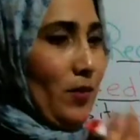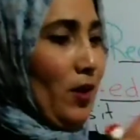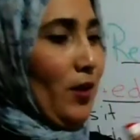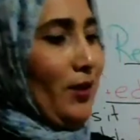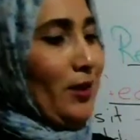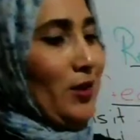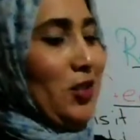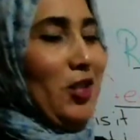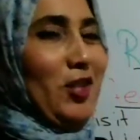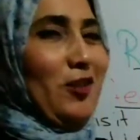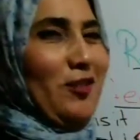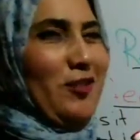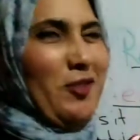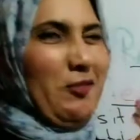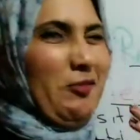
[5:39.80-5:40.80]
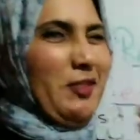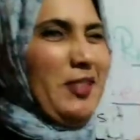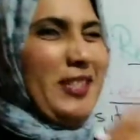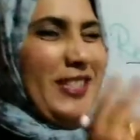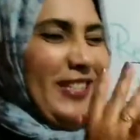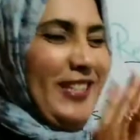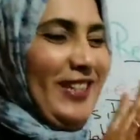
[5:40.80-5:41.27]
It's here. No,
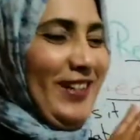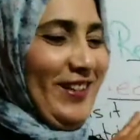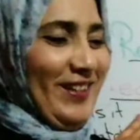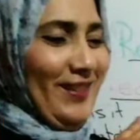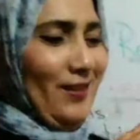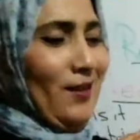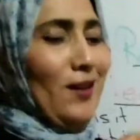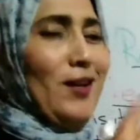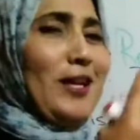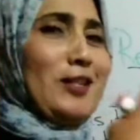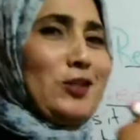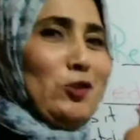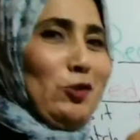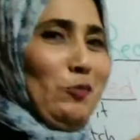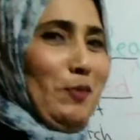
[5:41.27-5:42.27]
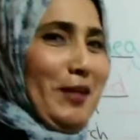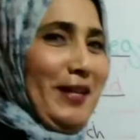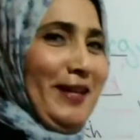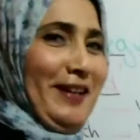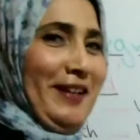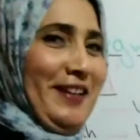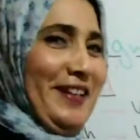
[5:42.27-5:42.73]
it's here. It should be
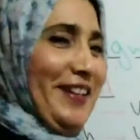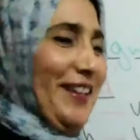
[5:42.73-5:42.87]
here.